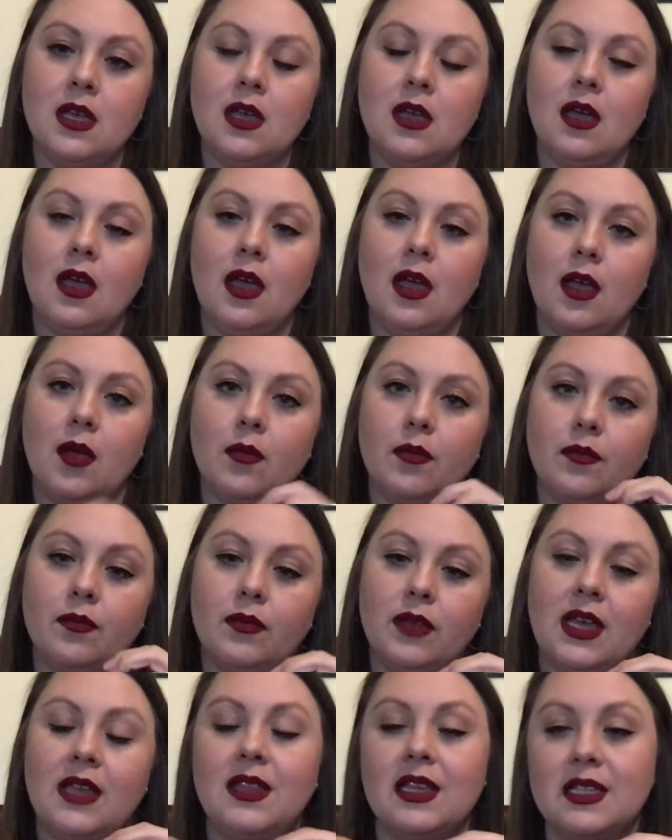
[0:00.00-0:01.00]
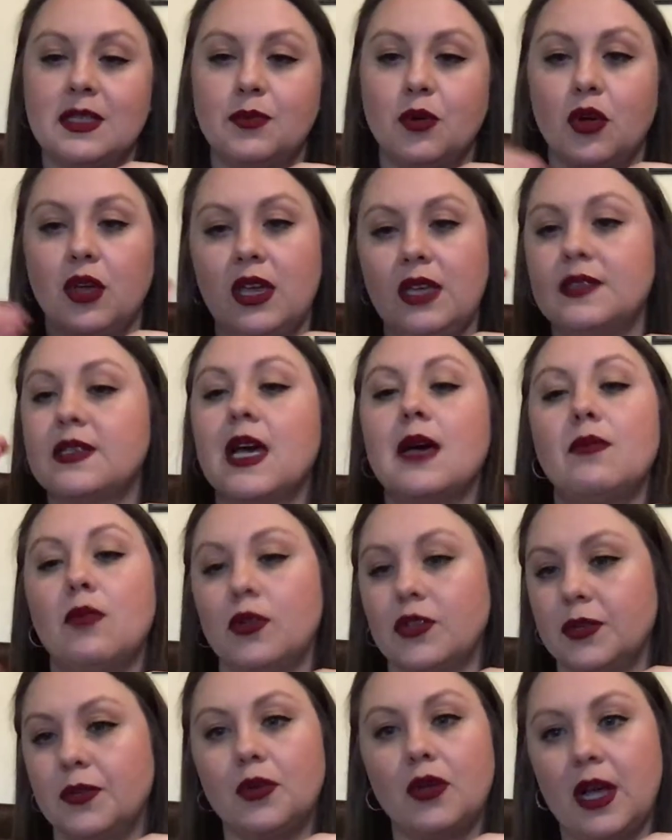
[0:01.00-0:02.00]
in his book, he's got
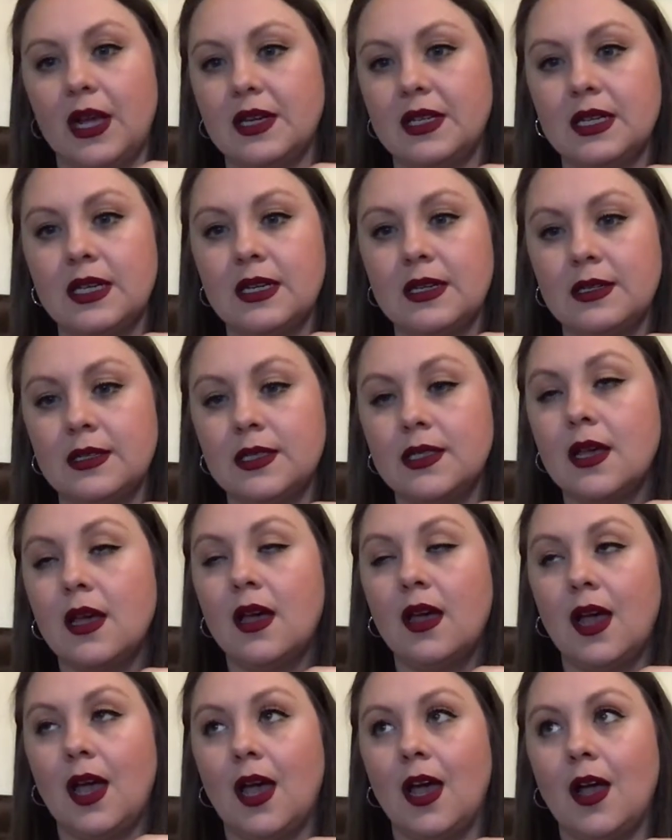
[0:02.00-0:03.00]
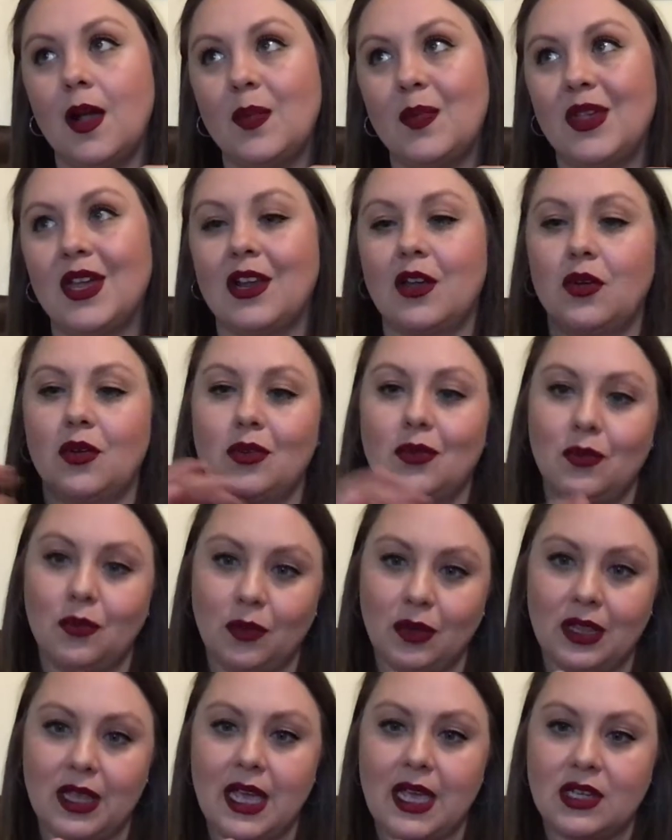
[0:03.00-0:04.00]
multiple ideas that
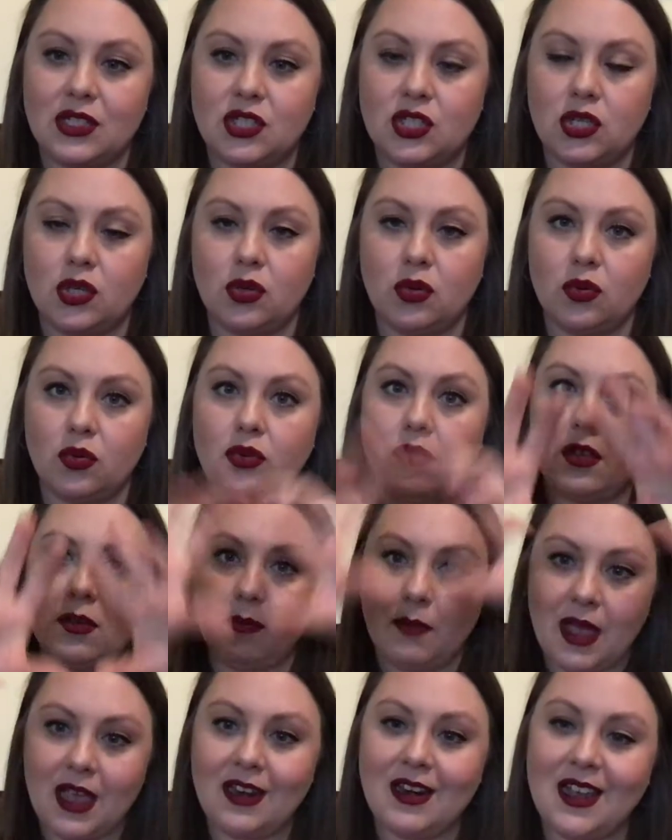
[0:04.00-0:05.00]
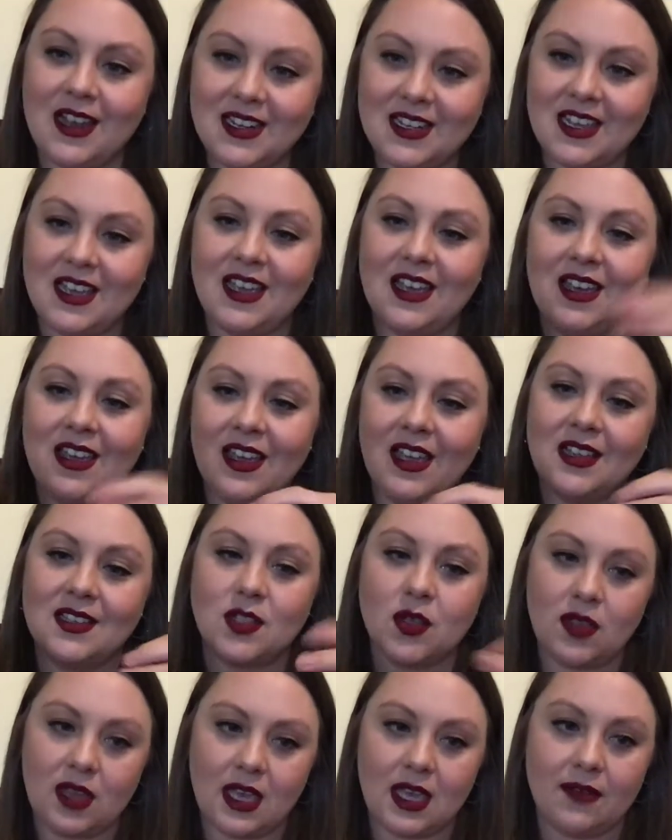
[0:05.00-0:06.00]
relate to the main idea, and
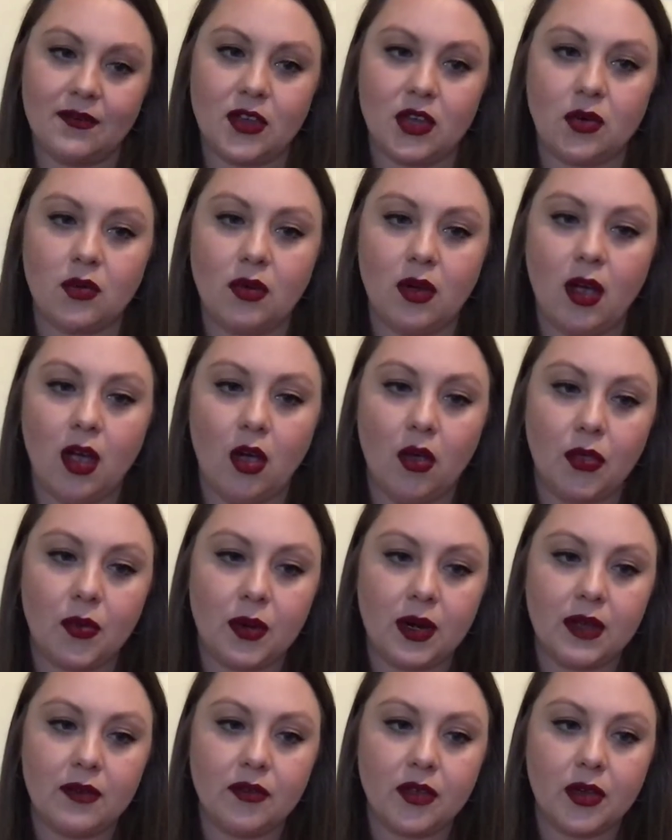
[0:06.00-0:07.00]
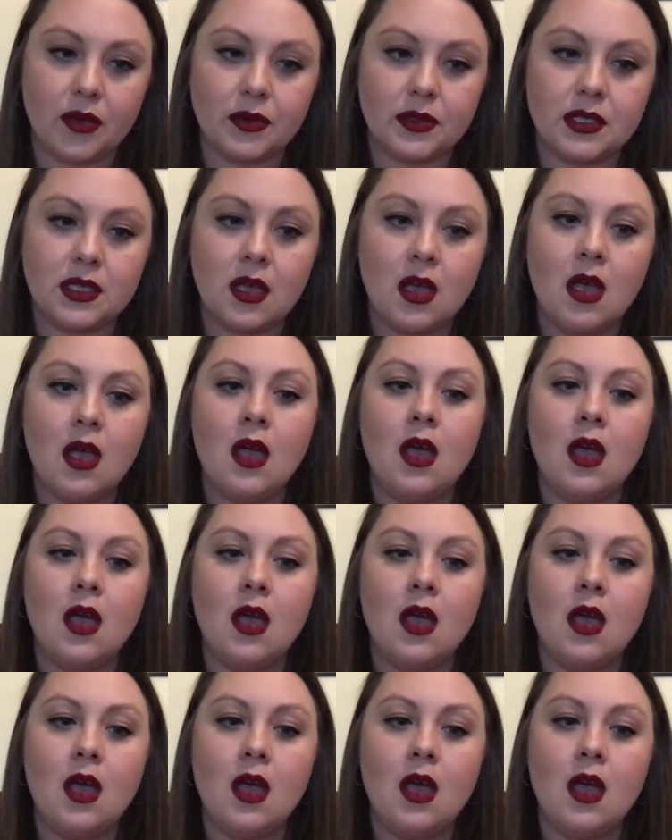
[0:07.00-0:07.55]
so they give you all 3 of those.